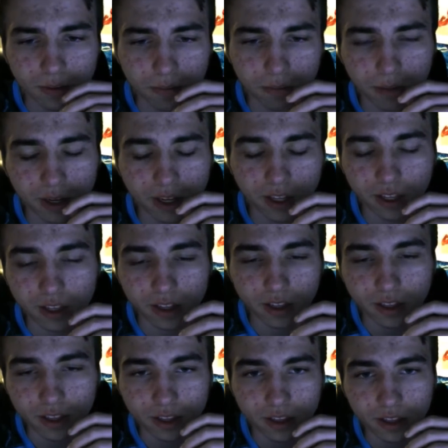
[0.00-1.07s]
But
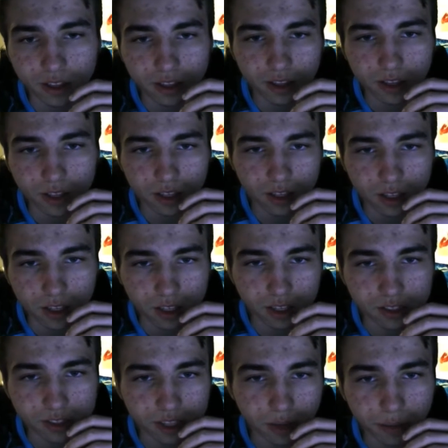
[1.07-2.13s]

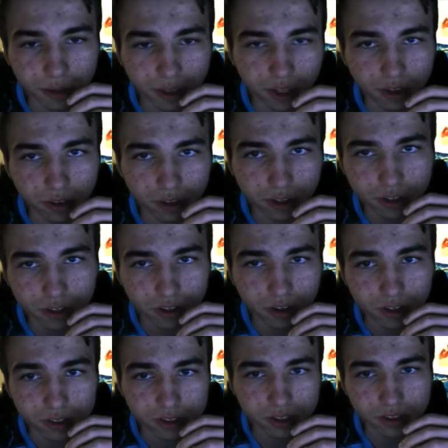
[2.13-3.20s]
he's double healed
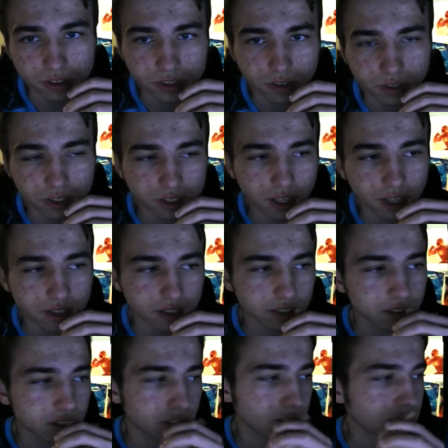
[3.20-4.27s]
also, so he's got his